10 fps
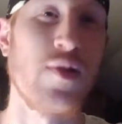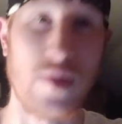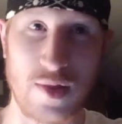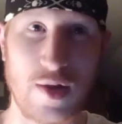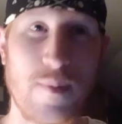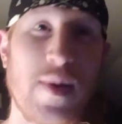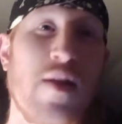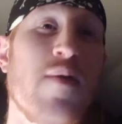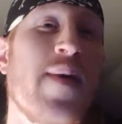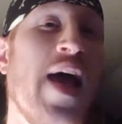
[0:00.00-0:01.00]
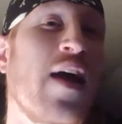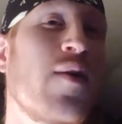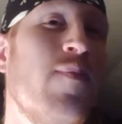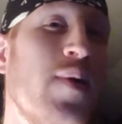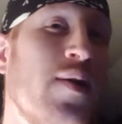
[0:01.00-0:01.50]
a little bit of the back,
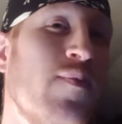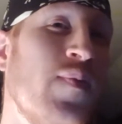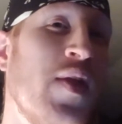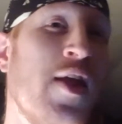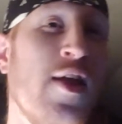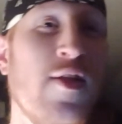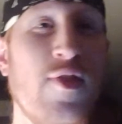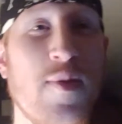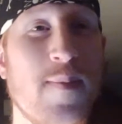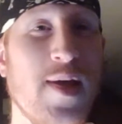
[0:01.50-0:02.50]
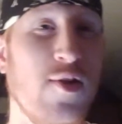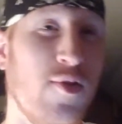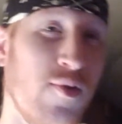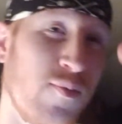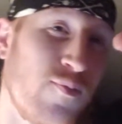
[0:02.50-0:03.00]
but the
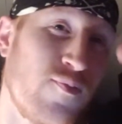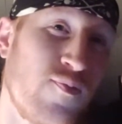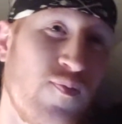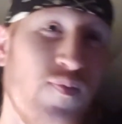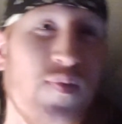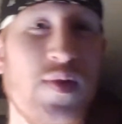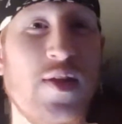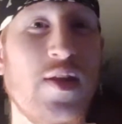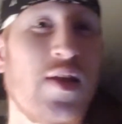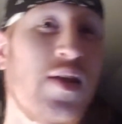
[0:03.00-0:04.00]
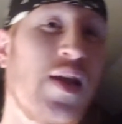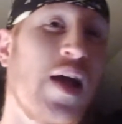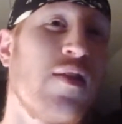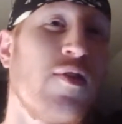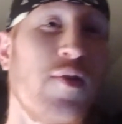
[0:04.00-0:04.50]
middle
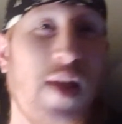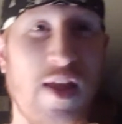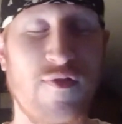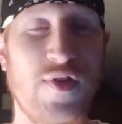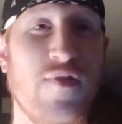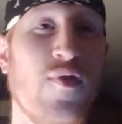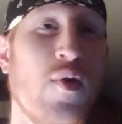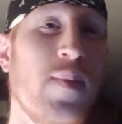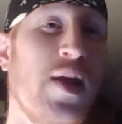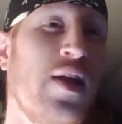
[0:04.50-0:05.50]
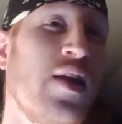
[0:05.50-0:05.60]
got a little iffy for me.